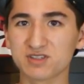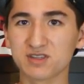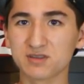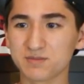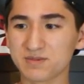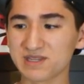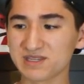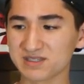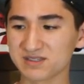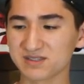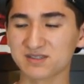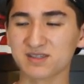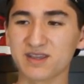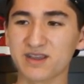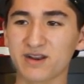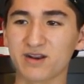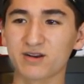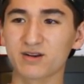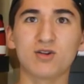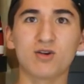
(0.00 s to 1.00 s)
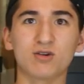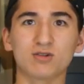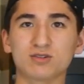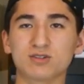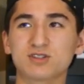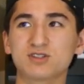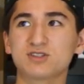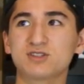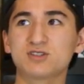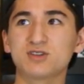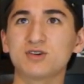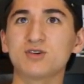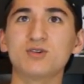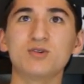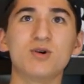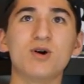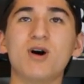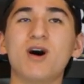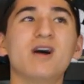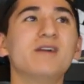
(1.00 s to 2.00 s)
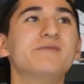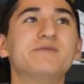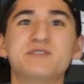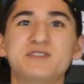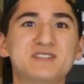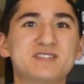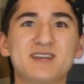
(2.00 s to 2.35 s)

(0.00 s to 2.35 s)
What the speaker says: of the pieces there are so off with